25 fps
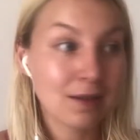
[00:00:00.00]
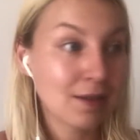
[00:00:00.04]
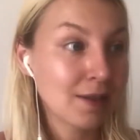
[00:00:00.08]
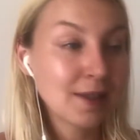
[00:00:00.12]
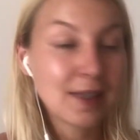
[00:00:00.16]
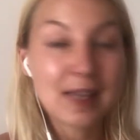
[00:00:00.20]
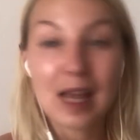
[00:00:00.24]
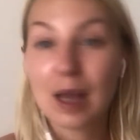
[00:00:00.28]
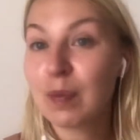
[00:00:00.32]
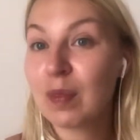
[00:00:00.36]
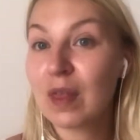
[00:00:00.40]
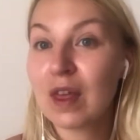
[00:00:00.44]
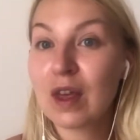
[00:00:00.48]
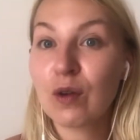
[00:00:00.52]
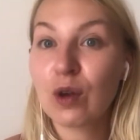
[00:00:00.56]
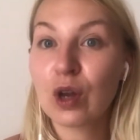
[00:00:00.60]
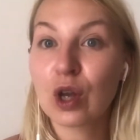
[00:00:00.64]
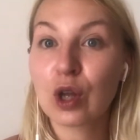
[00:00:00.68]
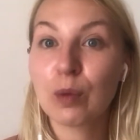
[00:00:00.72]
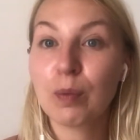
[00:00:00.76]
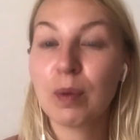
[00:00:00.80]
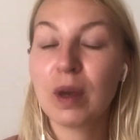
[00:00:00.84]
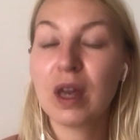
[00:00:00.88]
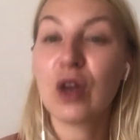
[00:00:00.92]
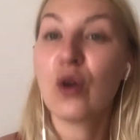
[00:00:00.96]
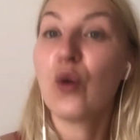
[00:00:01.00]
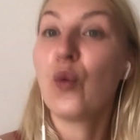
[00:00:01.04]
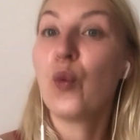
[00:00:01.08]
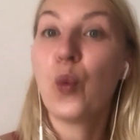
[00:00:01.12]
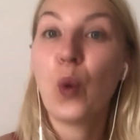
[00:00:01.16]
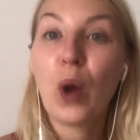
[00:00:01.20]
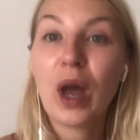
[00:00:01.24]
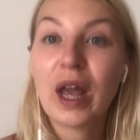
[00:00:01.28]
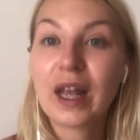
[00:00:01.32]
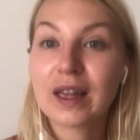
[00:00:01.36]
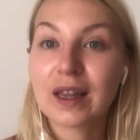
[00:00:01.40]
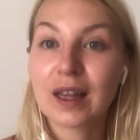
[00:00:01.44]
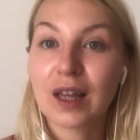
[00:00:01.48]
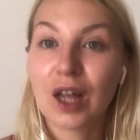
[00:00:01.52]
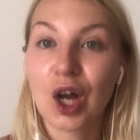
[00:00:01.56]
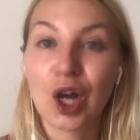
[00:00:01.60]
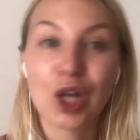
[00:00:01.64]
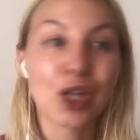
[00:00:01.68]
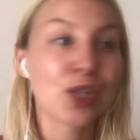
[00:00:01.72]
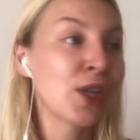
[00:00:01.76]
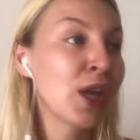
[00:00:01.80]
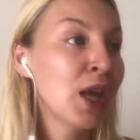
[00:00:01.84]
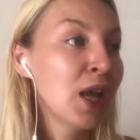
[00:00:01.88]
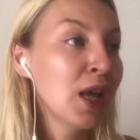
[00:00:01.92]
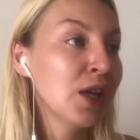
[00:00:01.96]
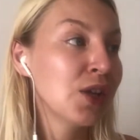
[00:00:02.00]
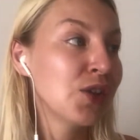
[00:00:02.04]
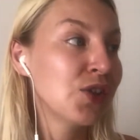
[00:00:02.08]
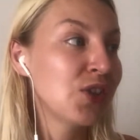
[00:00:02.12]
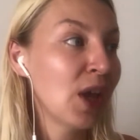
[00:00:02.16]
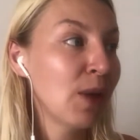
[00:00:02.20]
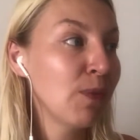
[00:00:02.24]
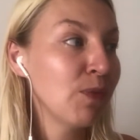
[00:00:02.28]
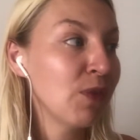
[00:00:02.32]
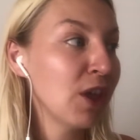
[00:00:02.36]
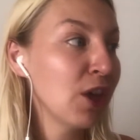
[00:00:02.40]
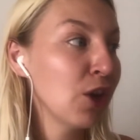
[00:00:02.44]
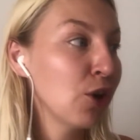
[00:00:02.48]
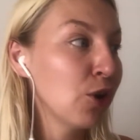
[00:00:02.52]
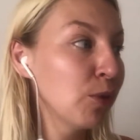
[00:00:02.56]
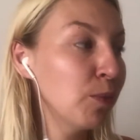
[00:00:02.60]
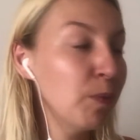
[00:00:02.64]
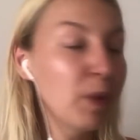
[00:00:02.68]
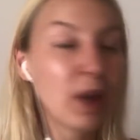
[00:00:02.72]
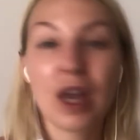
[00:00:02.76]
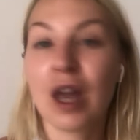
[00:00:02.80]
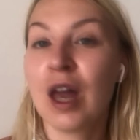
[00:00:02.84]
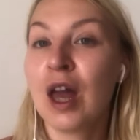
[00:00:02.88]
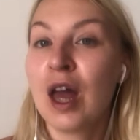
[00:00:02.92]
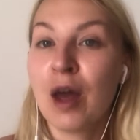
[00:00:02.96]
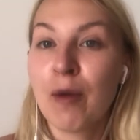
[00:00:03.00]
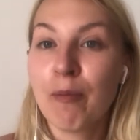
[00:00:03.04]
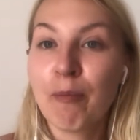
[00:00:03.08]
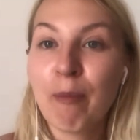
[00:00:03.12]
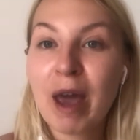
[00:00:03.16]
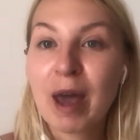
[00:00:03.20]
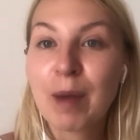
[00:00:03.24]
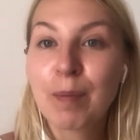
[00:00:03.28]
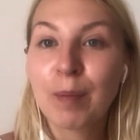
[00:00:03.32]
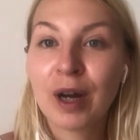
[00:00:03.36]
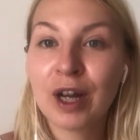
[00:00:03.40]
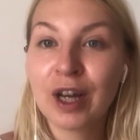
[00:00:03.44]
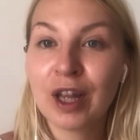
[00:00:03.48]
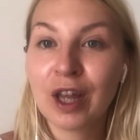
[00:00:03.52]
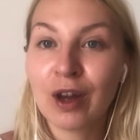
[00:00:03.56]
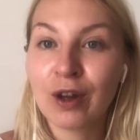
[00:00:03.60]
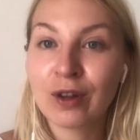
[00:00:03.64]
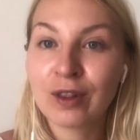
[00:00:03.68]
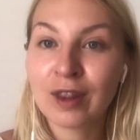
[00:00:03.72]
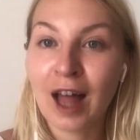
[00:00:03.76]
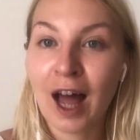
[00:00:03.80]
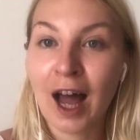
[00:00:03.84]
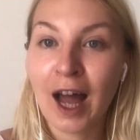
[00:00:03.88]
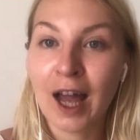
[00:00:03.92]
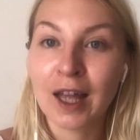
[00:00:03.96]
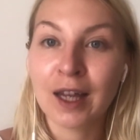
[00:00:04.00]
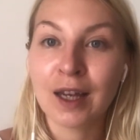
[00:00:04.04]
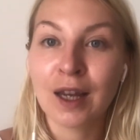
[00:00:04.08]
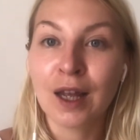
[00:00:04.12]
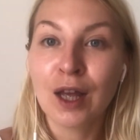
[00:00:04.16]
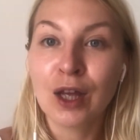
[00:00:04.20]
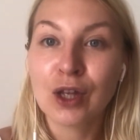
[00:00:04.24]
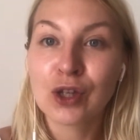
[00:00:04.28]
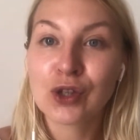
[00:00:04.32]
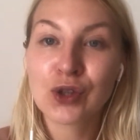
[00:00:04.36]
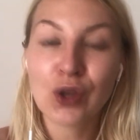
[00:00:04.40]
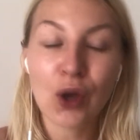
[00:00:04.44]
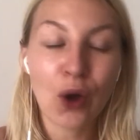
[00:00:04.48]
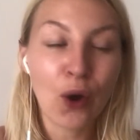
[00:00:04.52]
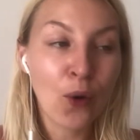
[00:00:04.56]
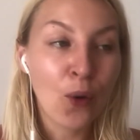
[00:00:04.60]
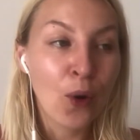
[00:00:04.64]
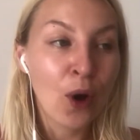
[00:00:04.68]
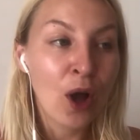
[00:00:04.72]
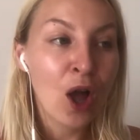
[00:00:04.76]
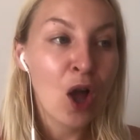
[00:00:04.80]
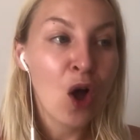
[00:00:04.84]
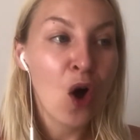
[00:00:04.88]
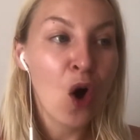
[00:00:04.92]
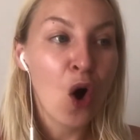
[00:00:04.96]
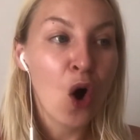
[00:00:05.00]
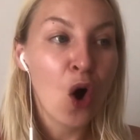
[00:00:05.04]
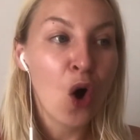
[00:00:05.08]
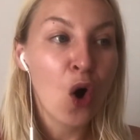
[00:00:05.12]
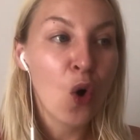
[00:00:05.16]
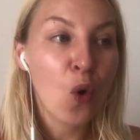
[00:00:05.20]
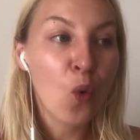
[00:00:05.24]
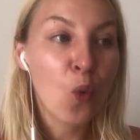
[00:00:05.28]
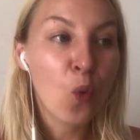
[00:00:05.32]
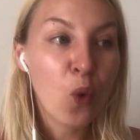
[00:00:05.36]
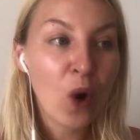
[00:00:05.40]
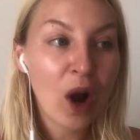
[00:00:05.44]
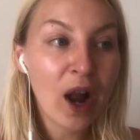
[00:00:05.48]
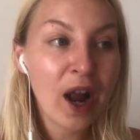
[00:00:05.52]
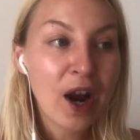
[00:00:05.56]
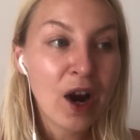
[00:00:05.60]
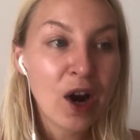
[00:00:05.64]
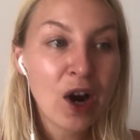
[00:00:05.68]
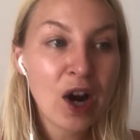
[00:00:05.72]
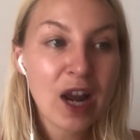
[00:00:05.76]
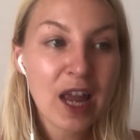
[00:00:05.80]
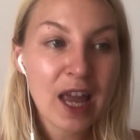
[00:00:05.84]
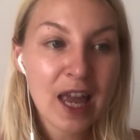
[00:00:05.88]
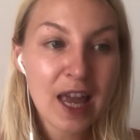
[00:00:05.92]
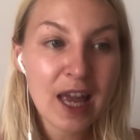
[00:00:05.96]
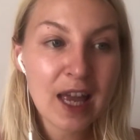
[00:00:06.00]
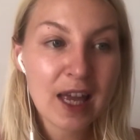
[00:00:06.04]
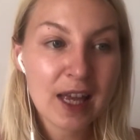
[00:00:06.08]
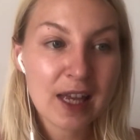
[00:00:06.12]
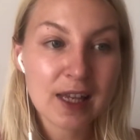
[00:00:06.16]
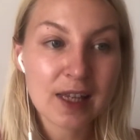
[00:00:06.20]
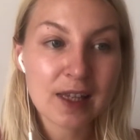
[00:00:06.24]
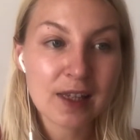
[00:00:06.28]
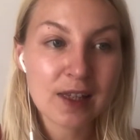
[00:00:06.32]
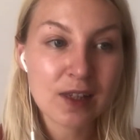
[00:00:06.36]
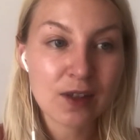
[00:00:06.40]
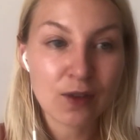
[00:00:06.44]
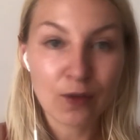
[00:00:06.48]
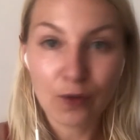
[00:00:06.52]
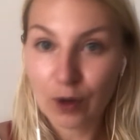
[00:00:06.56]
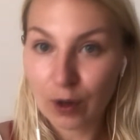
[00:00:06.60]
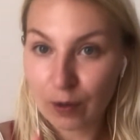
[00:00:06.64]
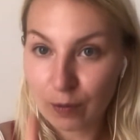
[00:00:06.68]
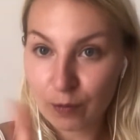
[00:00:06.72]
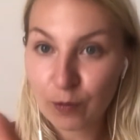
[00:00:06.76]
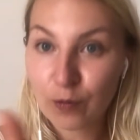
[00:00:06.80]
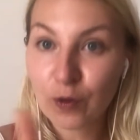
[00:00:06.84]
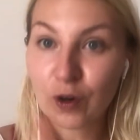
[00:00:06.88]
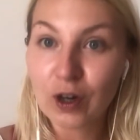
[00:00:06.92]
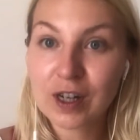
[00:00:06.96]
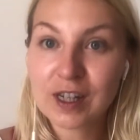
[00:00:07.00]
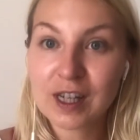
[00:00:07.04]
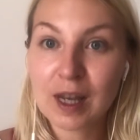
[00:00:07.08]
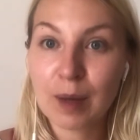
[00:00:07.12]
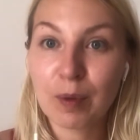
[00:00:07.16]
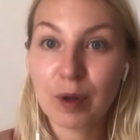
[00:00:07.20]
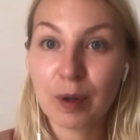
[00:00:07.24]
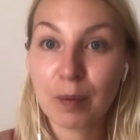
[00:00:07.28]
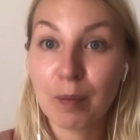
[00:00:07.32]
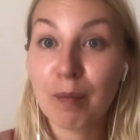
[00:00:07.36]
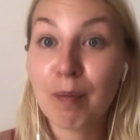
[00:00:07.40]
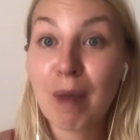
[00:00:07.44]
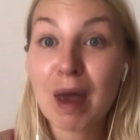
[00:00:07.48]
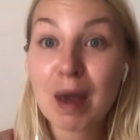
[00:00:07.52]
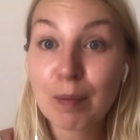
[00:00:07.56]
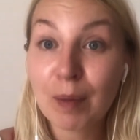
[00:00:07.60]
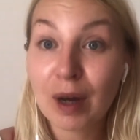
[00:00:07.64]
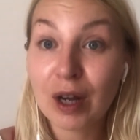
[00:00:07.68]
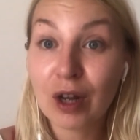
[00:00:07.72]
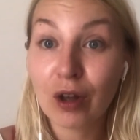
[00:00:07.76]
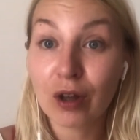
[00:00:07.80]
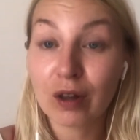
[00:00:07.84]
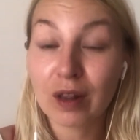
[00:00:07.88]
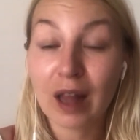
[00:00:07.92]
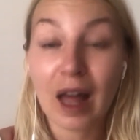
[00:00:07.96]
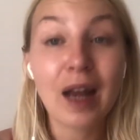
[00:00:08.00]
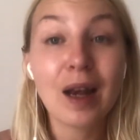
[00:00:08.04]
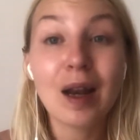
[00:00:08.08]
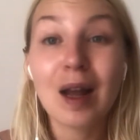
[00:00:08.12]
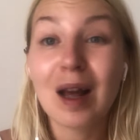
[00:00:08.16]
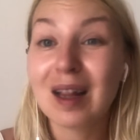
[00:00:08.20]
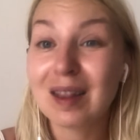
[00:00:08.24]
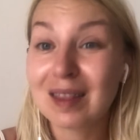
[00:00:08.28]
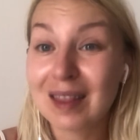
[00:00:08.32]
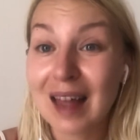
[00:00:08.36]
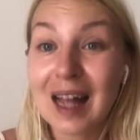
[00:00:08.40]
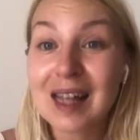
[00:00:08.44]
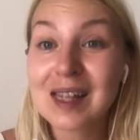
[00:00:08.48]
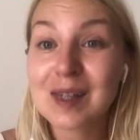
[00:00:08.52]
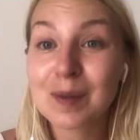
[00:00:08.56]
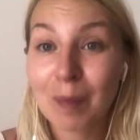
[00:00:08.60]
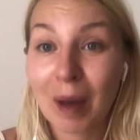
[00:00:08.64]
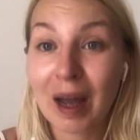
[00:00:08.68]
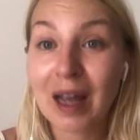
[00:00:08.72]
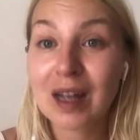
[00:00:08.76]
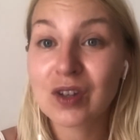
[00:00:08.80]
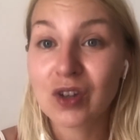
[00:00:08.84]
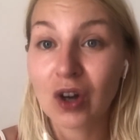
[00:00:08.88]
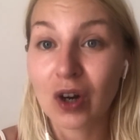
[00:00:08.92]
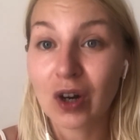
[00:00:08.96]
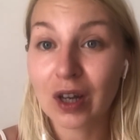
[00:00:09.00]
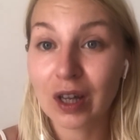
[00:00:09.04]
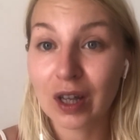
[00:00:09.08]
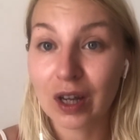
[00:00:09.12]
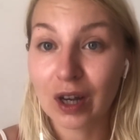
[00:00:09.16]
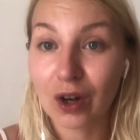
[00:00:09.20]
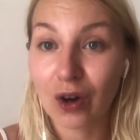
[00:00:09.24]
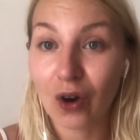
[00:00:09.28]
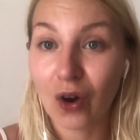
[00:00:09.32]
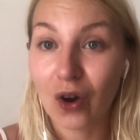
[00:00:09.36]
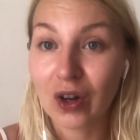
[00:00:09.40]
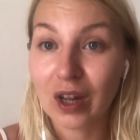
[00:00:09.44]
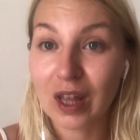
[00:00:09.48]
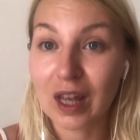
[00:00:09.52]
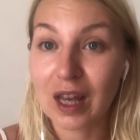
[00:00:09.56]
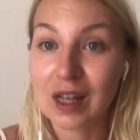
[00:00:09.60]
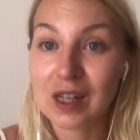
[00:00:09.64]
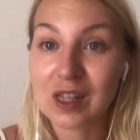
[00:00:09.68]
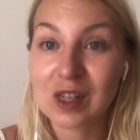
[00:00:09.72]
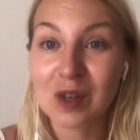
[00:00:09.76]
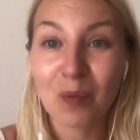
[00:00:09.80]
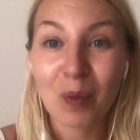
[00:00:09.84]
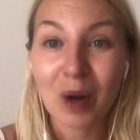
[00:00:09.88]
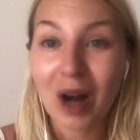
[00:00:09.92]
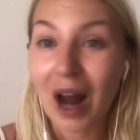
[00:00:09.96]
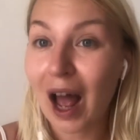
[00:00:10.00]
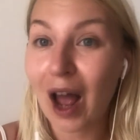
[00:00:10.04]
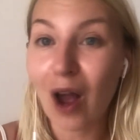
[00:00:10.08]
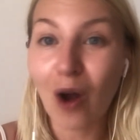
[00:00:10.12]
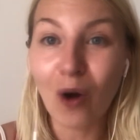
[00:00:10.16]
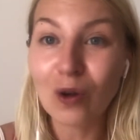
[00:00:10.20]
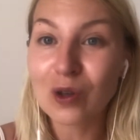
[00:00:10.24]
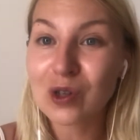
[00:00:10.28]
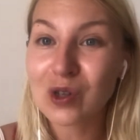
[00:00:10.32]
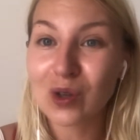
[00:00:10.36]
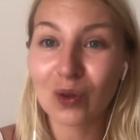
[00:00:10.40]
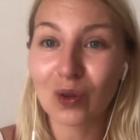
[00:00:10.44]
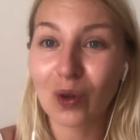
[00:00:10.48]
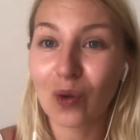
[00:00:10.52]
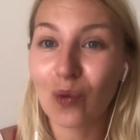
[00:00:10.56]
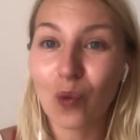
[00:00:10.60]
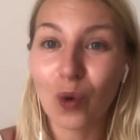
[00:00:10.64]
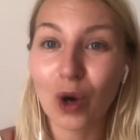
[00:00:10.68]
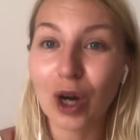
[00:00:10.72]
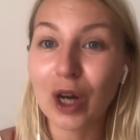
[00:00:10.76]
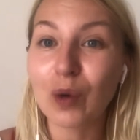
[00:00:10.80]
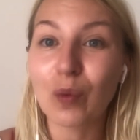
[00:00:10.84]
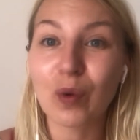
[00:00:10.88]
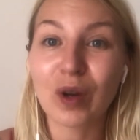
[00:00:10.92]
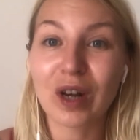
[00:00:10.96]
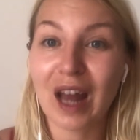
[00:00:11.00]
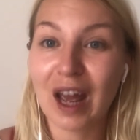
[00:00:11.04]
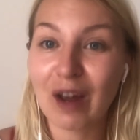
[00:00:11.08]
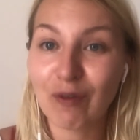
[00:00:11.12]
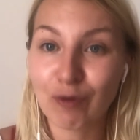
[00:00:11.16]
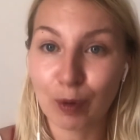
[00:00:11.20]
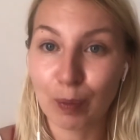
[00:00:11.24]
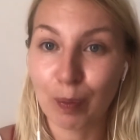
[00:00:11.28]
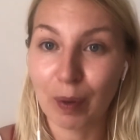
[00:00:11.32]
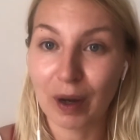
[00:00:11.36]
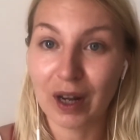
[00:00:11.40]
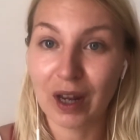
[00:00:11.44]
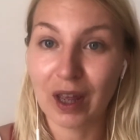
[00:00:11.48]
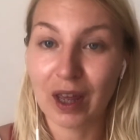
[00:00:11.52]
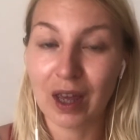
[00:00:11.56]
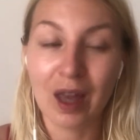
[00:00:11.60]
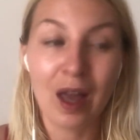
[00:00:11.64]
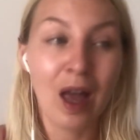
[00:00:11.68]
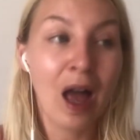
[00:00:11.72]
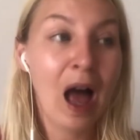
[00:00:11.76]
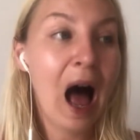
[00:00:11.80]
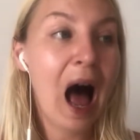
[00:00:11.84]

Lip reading: Same thing could be weight loss. Same thing could be make money online. So where is, for example, make money online, that's my targeted audience, but I also don't work with everybody.